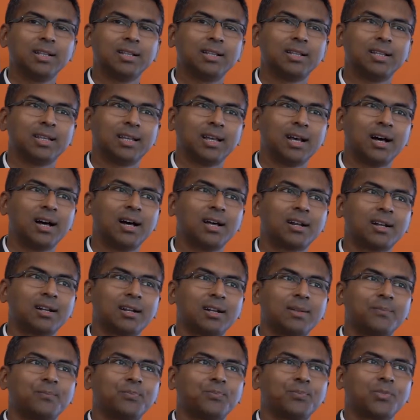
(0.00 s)
they are
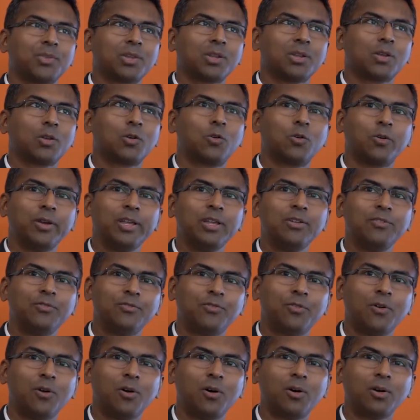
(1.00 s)
going
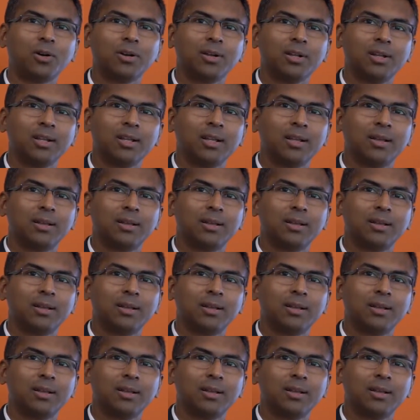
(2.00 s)
for